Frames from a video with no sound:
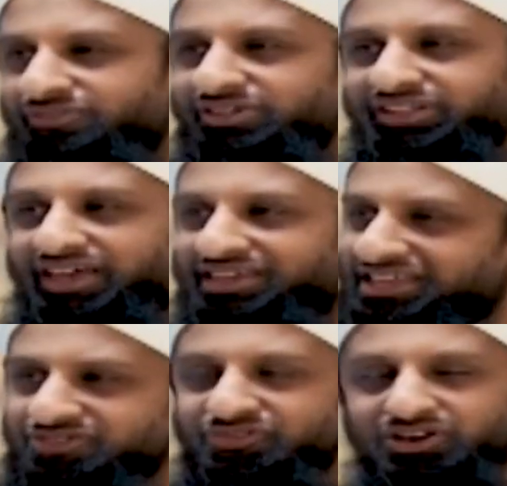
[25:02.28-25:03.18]
living that
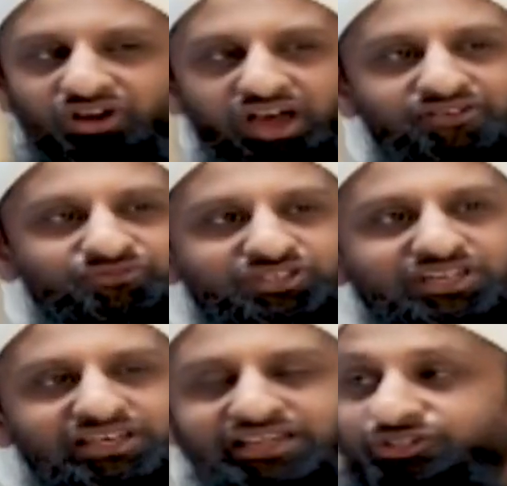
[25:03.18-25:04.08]
evil life,
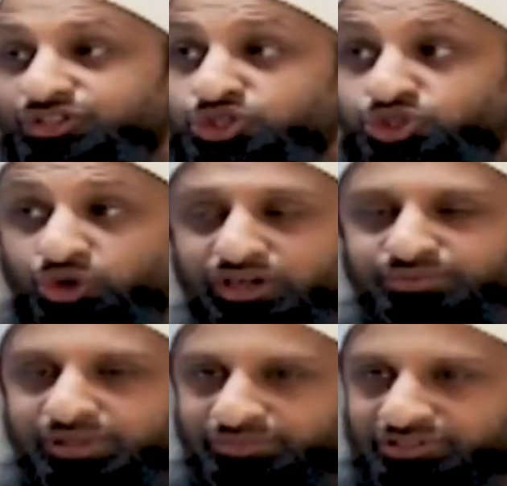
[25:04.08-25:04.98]
dealing,
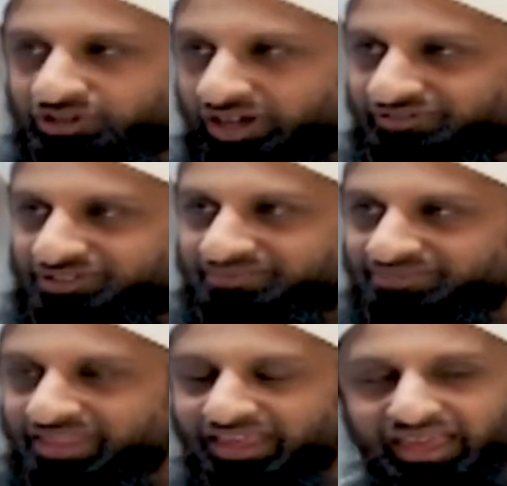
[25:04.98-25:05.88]
destroying people's lives.
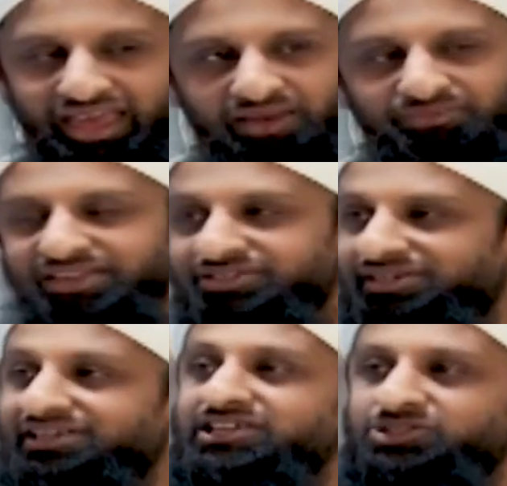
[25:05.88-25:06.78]
And
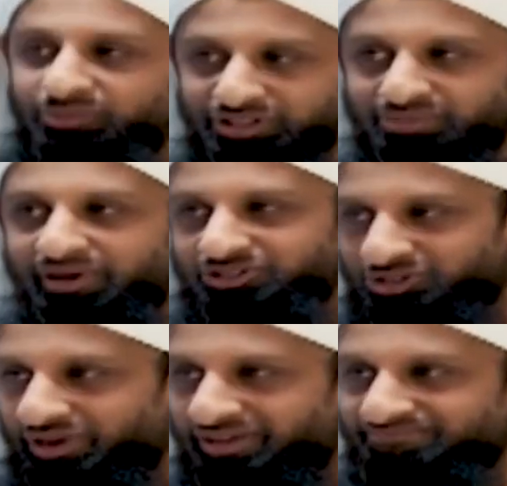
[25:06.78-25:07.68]
basically, his mother passed
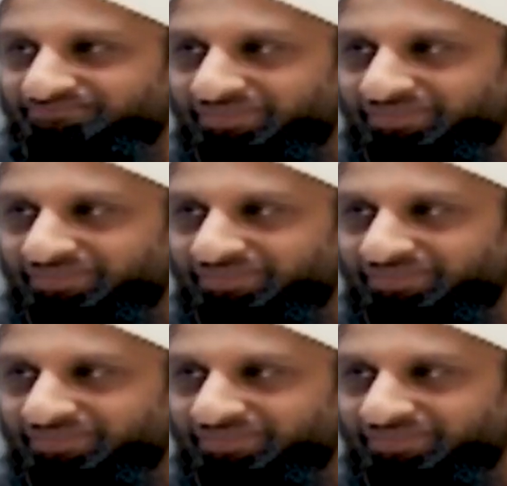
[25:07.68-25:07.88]
away.